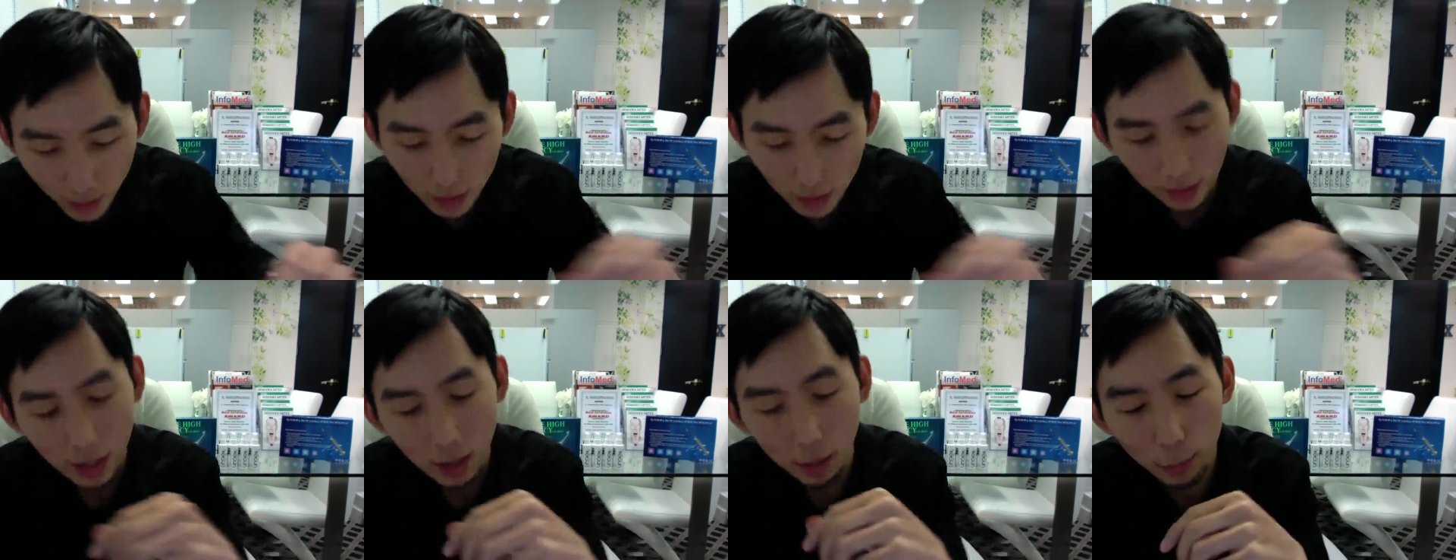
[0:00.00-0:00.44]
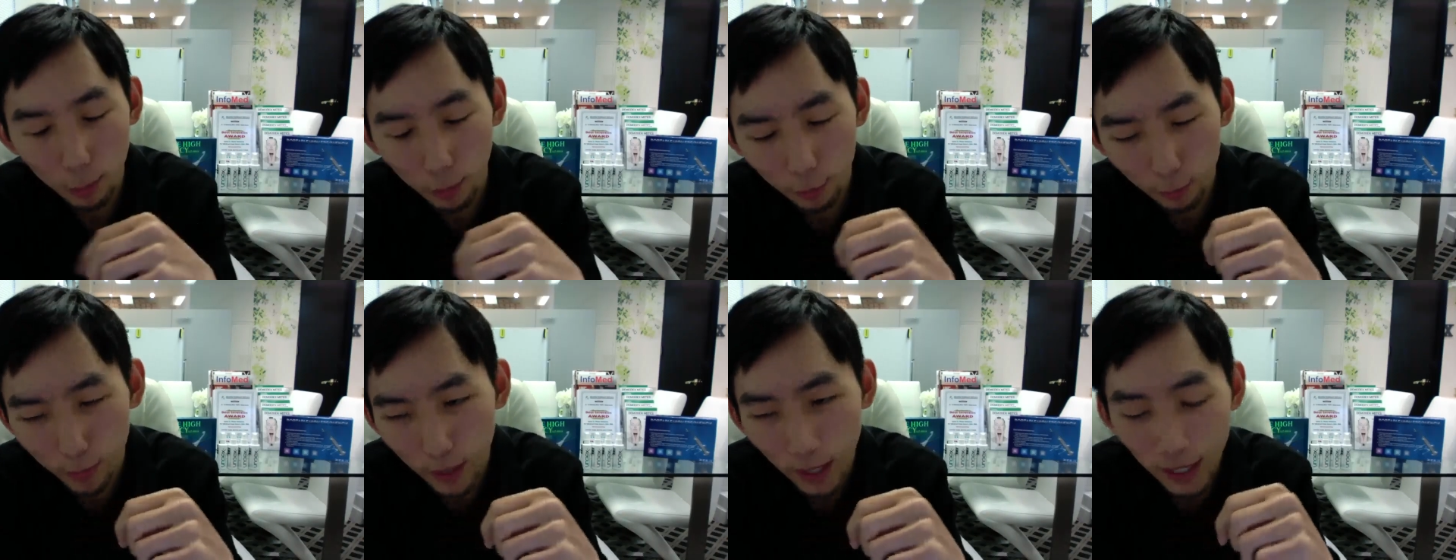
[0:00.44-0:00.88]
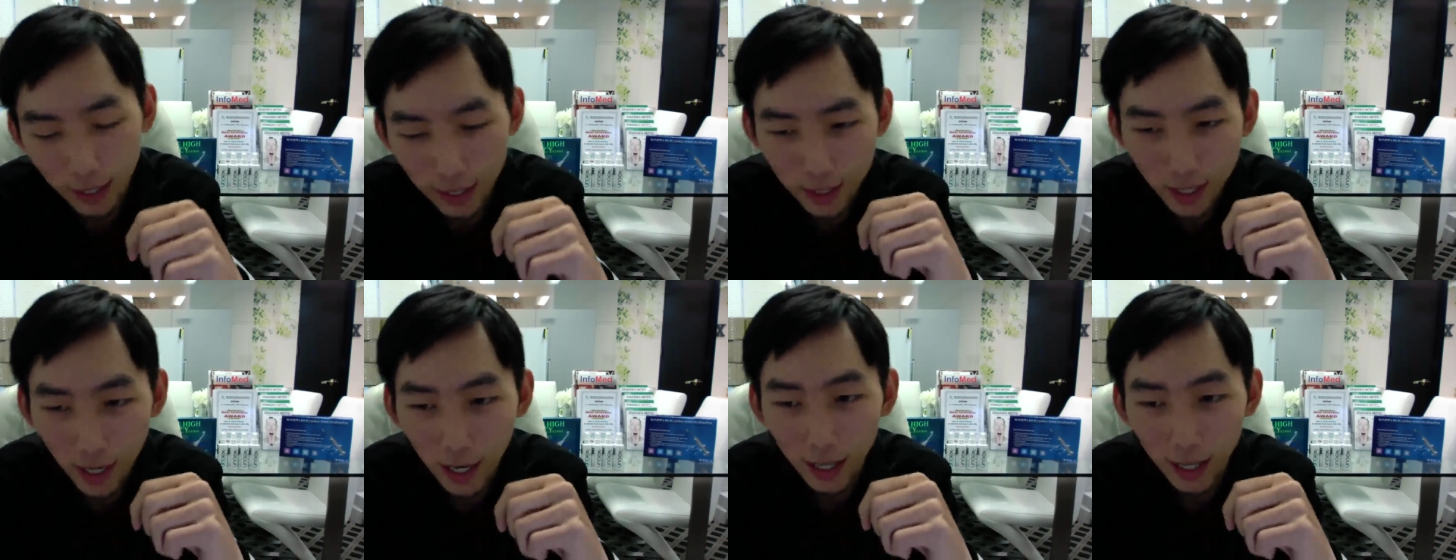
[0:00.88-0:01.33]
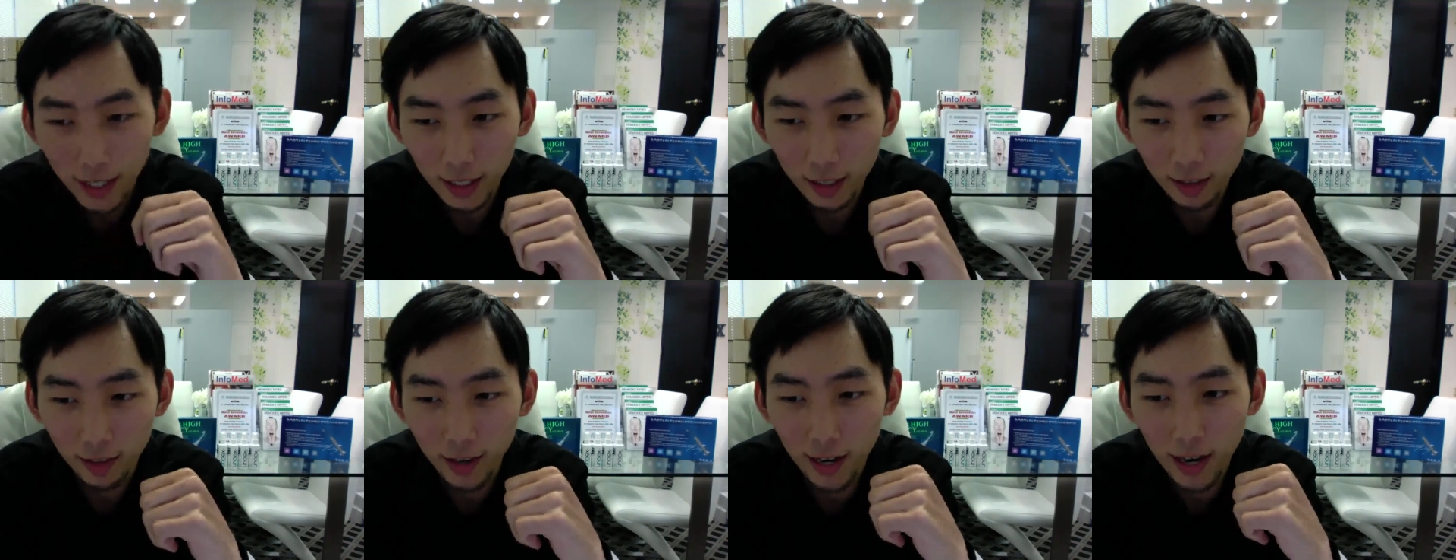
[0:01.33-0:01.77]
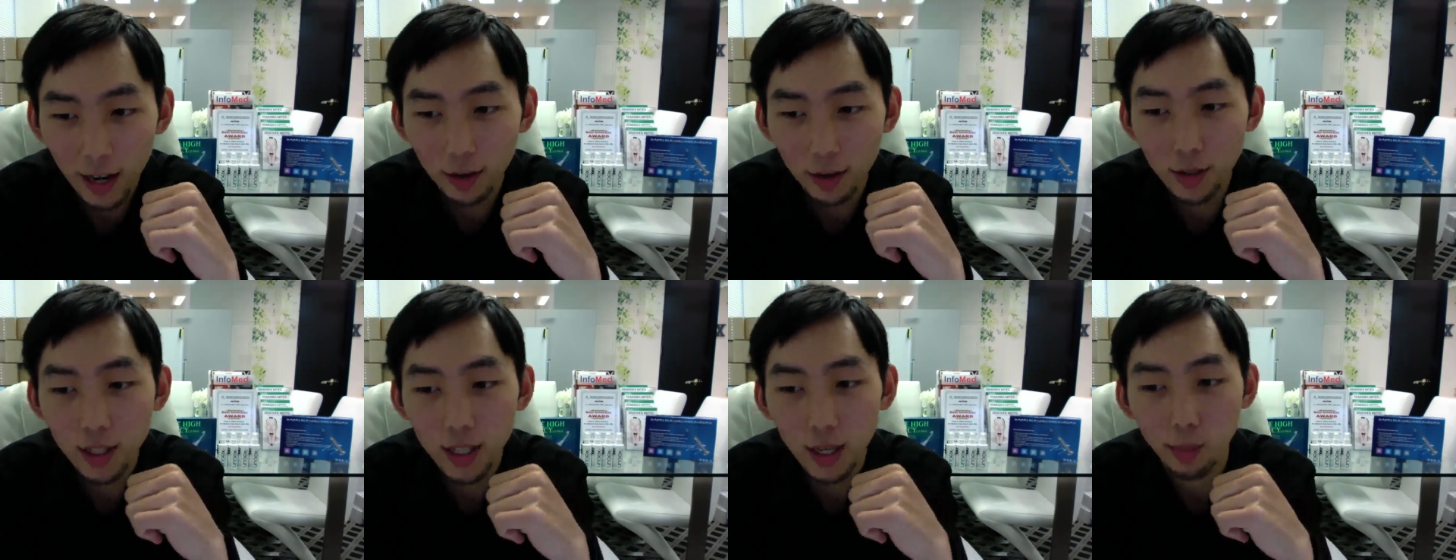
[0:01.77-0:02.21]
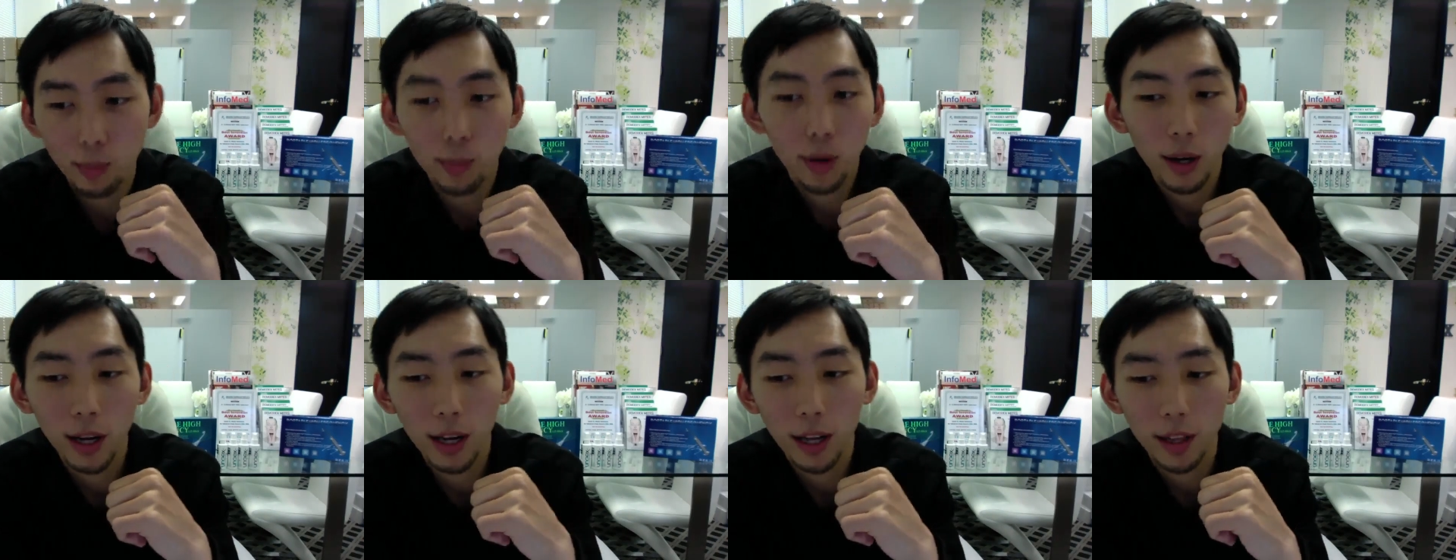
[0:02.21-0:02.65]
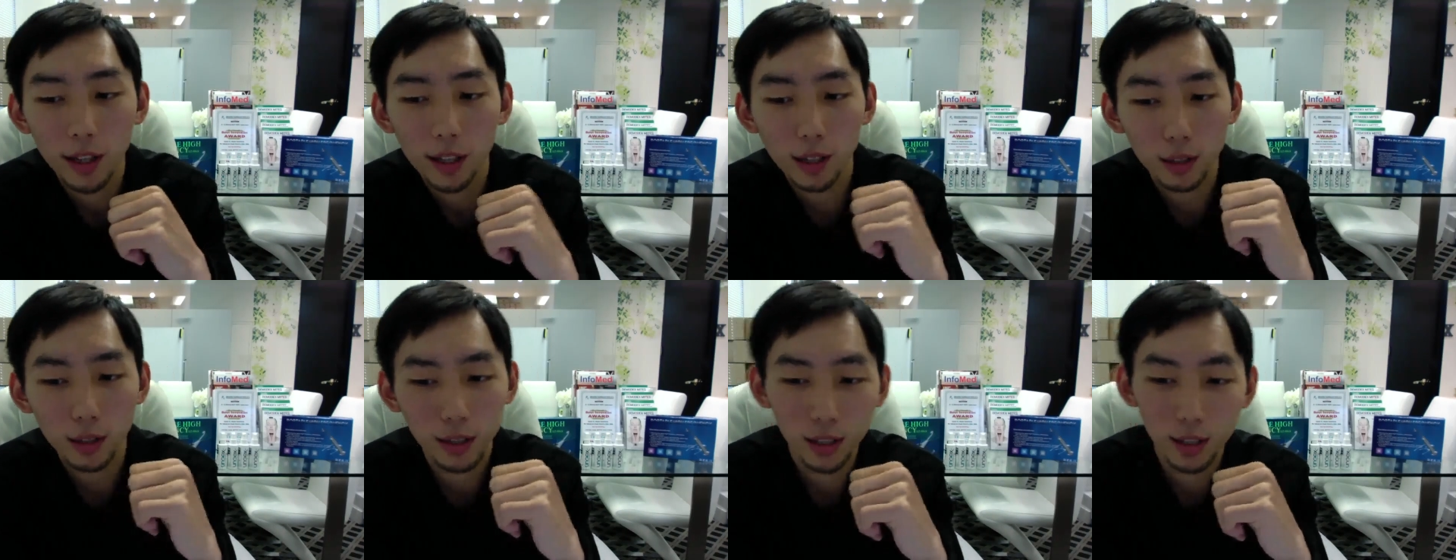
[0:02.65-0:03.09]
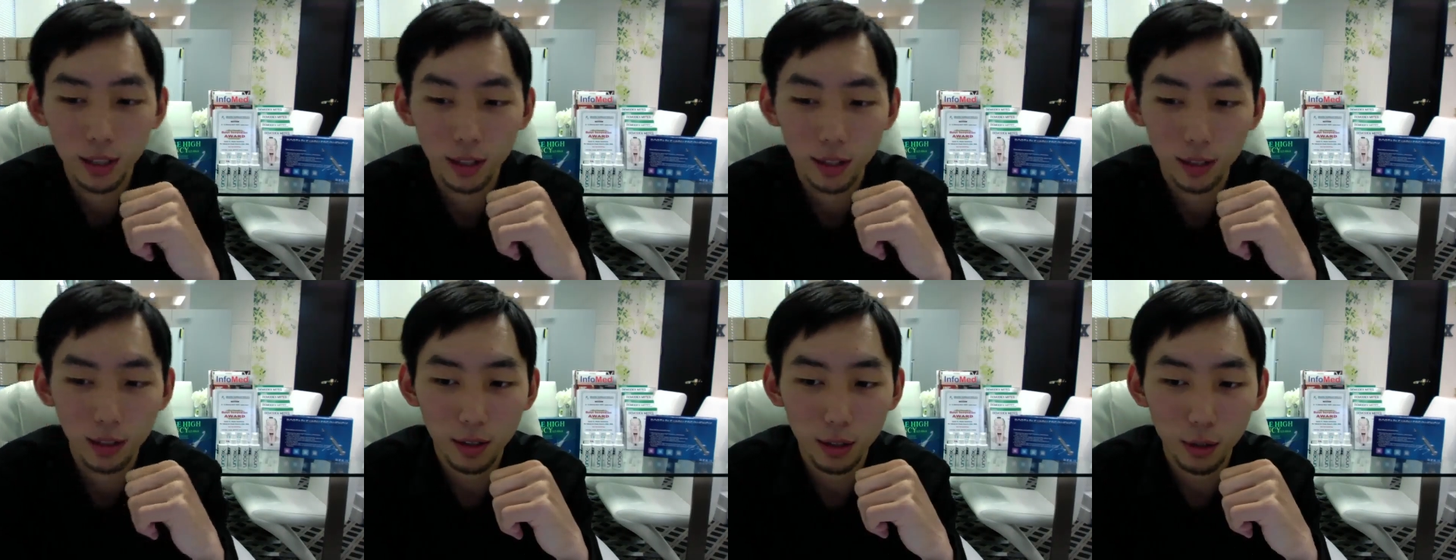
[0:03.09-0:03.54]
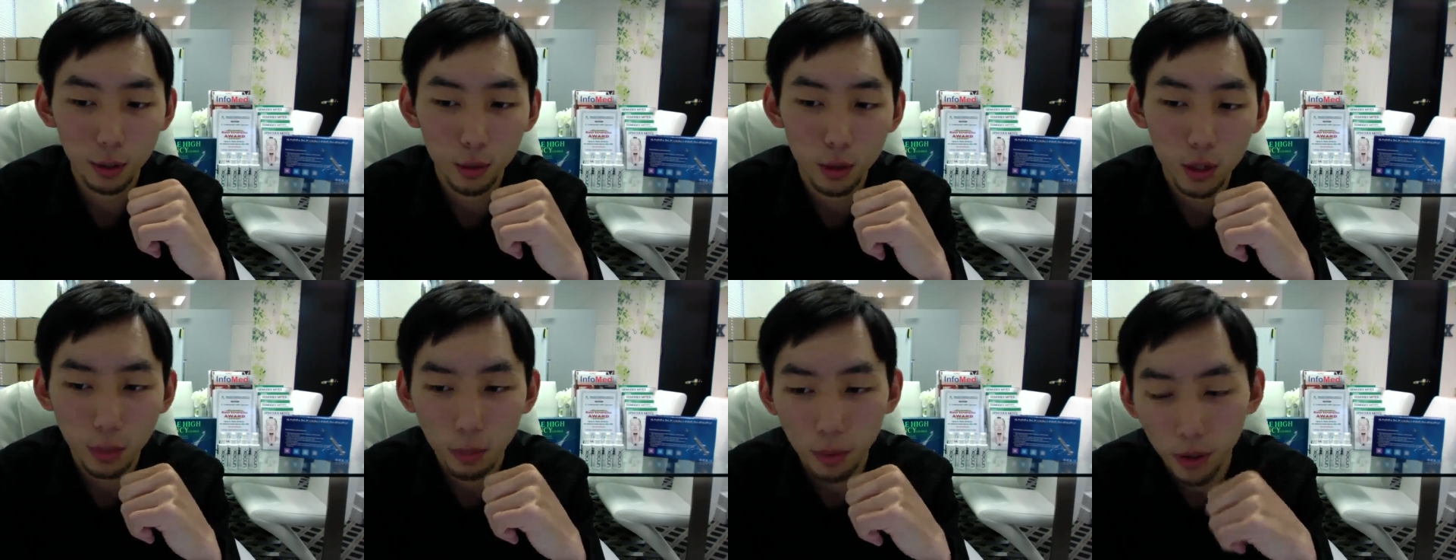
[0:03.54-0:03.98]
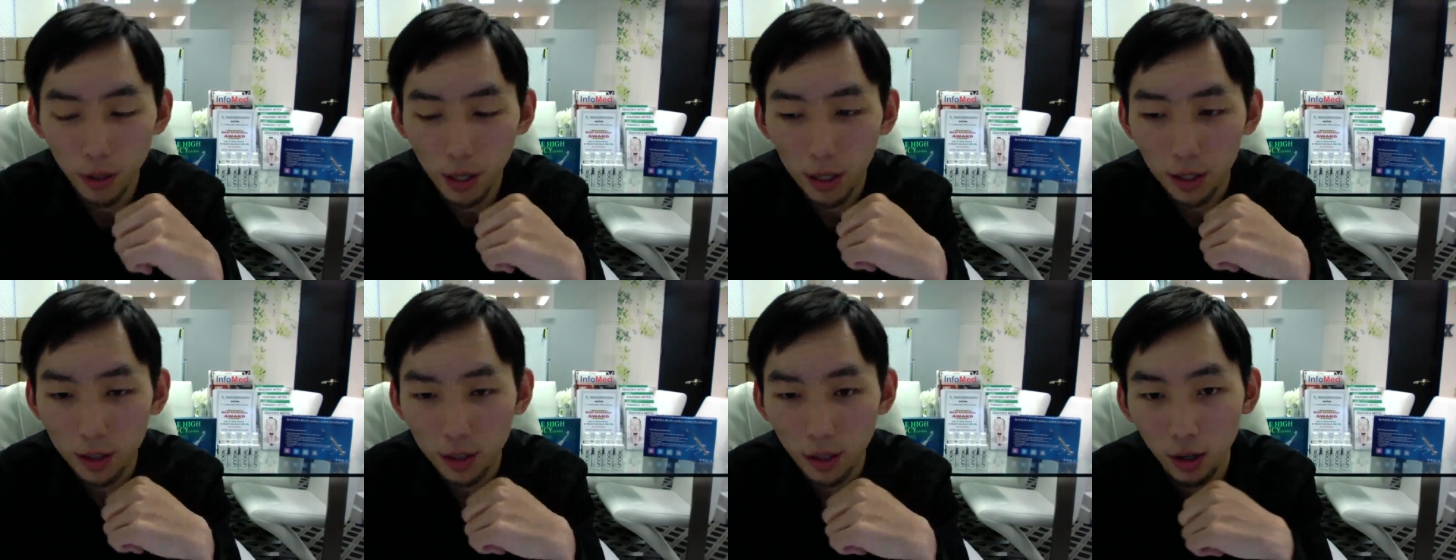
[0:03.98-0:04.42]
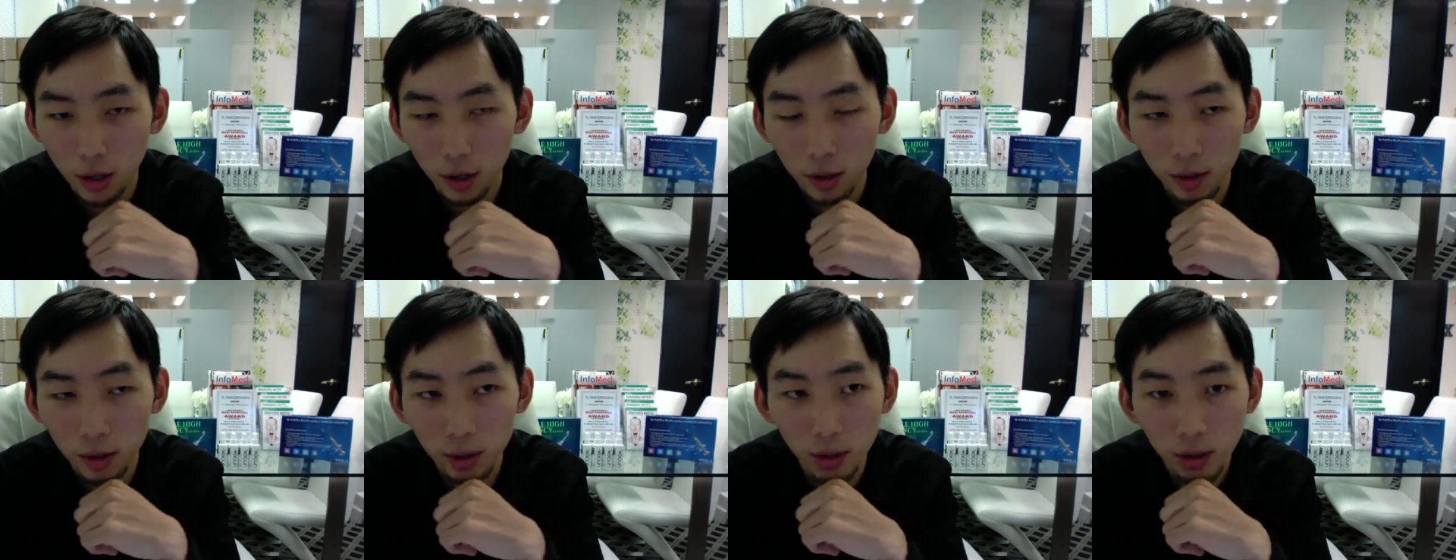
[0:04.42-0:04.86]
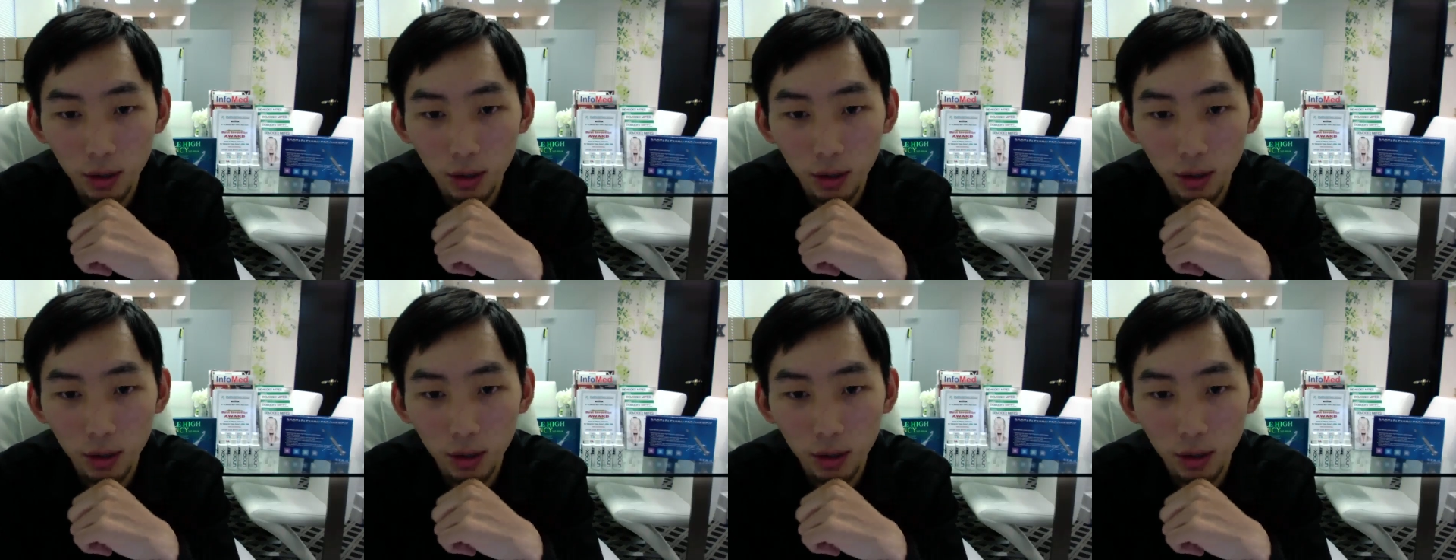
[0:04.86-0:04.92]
a couple of mites hiding around somewhere that you didn't use the product on,